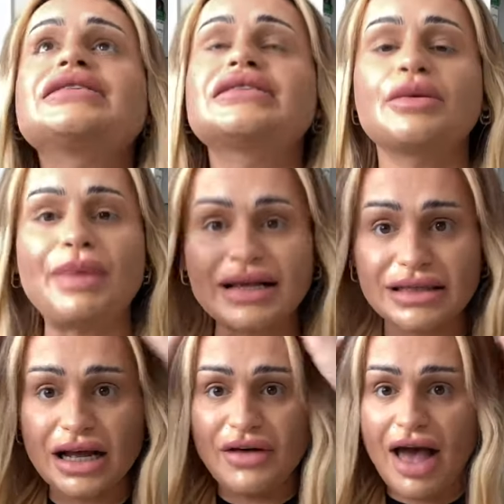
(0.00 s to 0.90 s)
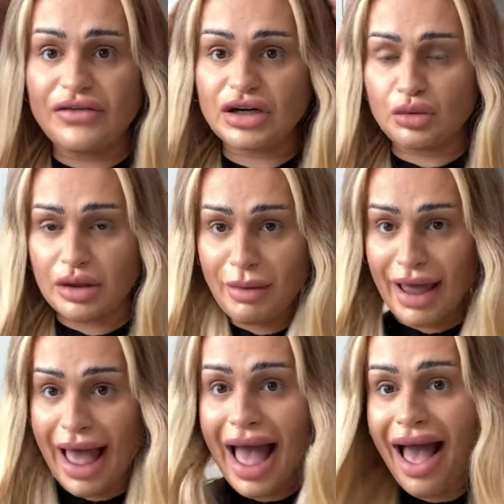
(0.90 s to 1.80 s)
This is the best thing I've ever done with my
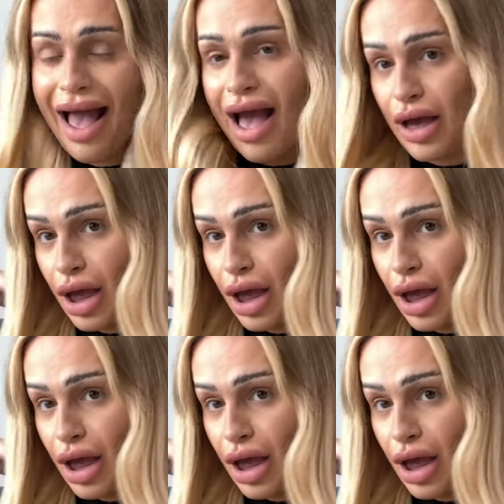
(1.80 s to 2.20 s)
hair.